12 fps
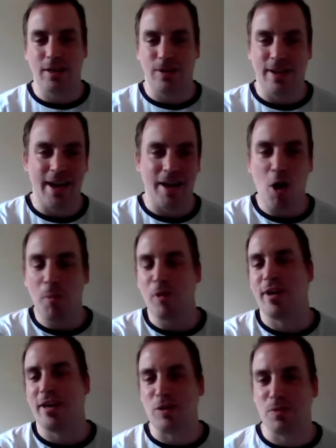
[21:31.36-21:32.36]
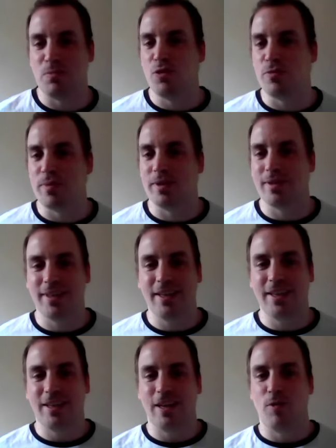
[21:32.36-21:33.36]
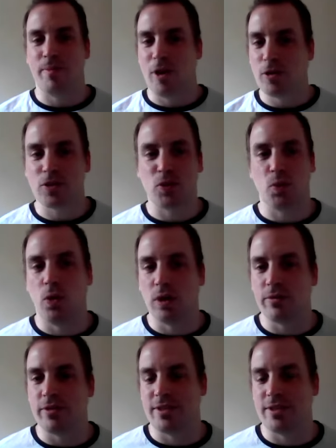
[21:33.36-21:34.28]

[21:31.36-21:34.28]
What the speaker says: You can't copyright human movement. You know, it belongs to all of us.